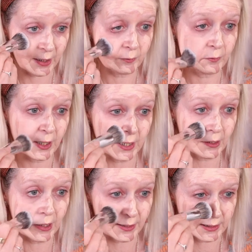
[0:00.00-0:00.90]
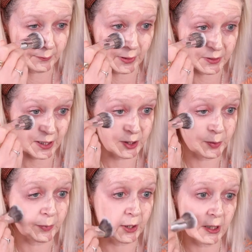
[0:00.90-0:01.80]
I really like this
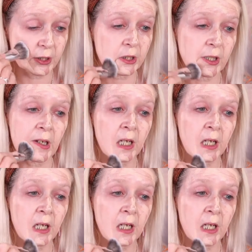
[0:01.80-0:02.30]
foundation brush.